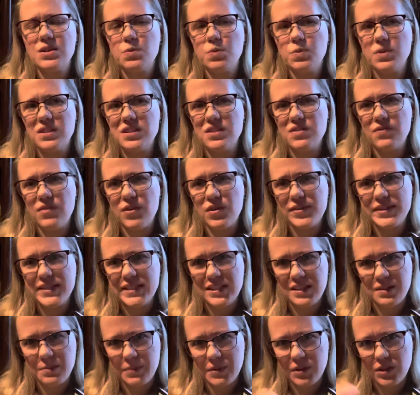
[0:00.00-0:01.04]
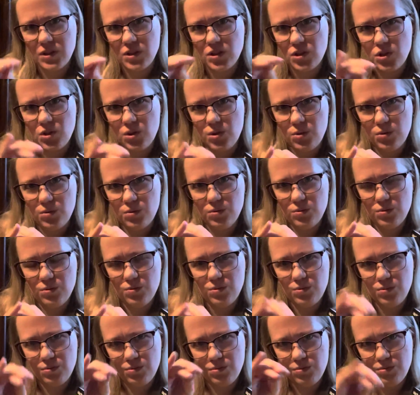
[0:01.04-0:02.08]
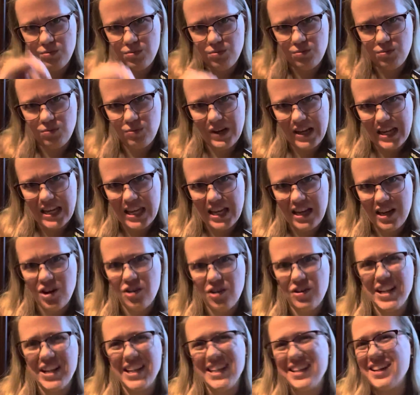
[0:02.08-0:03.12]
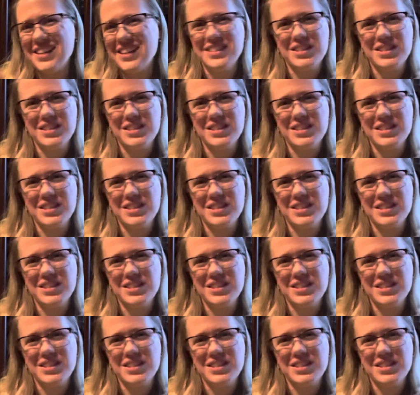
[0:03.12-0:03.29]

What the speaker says: was very similar to what he had already done.